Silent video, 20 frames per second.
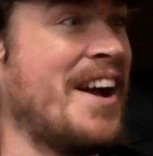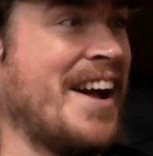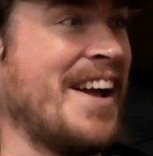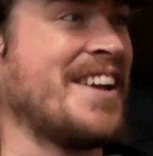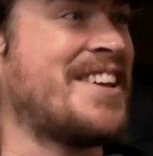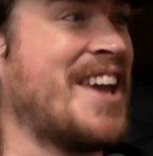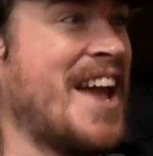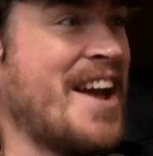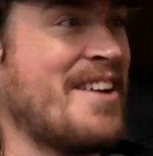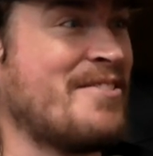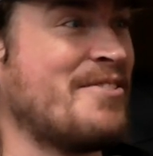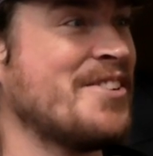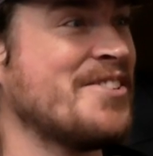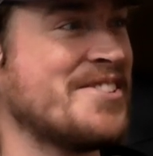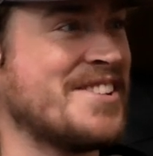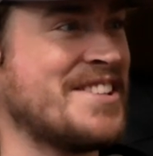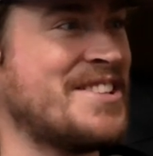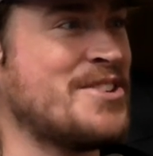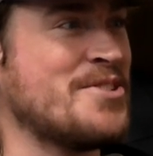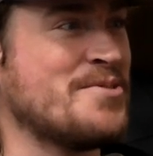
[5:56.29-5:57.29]
I can't
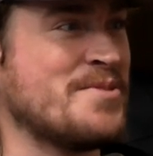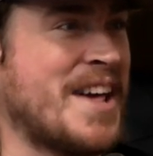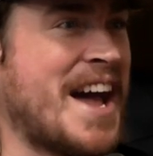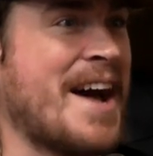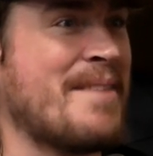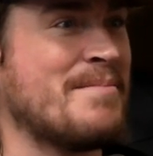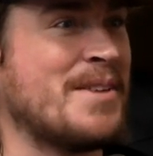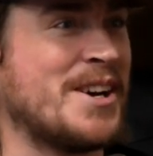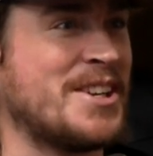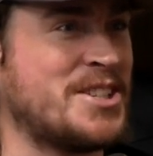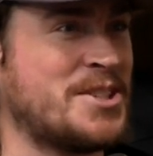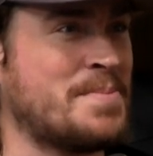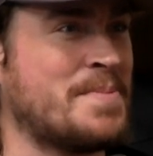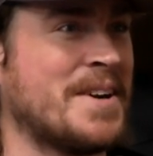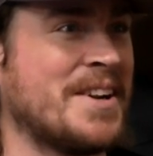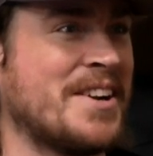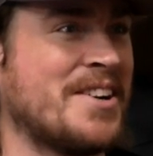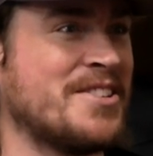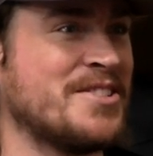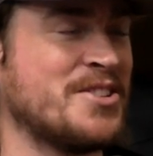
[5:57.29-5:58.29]
really do that much,
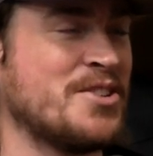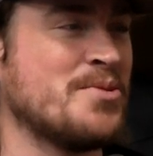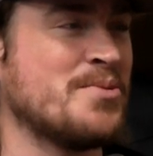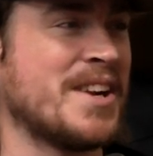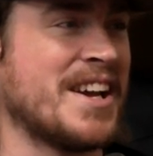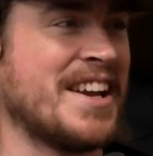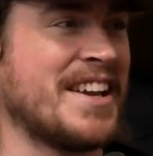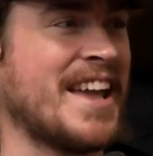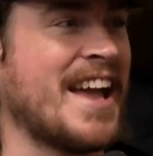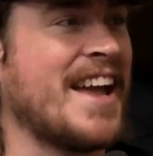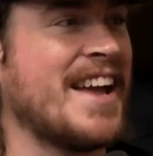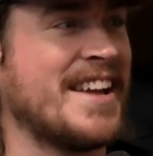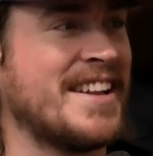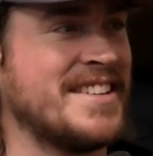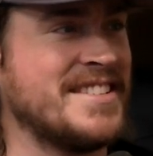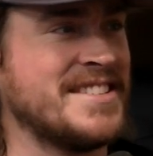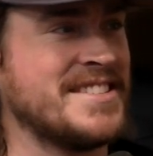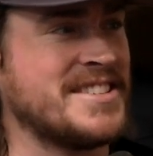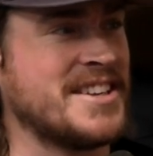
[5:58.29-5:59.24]
but I'll do what I can,